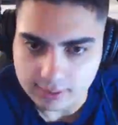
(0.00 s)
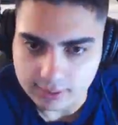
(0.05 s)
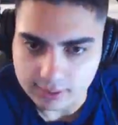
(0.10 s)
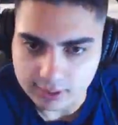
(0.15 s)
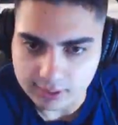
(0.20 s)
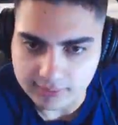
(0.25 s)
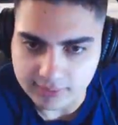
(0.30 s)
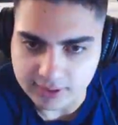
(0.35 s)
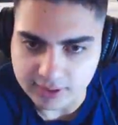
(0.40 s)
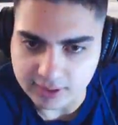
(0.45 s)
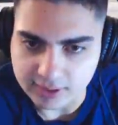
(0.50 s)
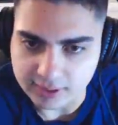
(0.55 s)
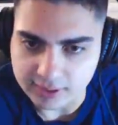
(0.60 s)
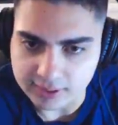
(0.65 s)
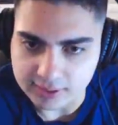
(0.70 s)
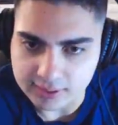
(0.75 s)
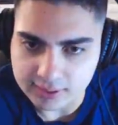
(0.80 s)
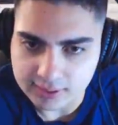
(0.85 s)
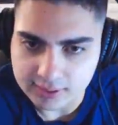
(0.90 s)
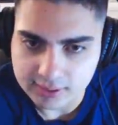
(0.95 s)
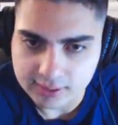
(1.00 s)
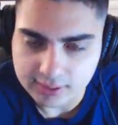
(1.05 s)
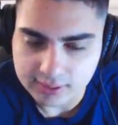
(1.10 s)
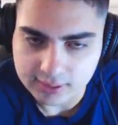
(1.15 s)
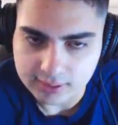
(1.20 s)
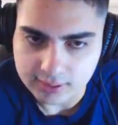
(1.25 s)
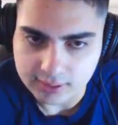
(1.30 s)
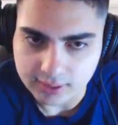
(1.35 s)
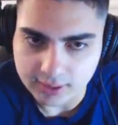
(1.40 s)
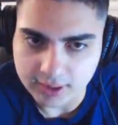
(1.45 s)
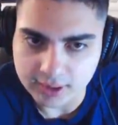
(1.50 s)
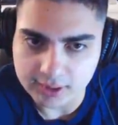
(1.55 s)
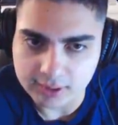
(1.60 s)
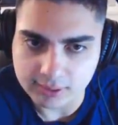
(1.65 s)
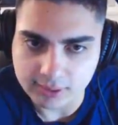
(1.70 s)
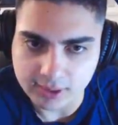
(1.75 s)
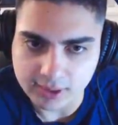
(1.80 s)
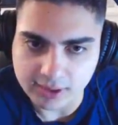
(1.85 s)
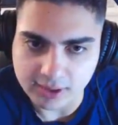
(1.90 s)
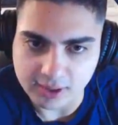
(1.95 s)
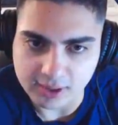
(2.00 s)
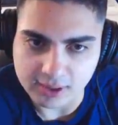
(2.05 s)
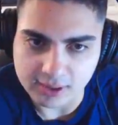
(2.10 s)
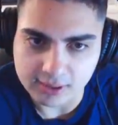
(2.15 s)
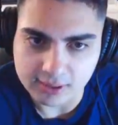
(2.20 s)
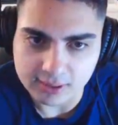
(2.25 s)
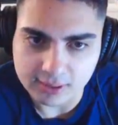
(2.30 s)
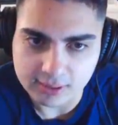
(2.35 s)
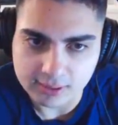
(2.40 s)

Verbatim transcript: Go over there. Into the thing.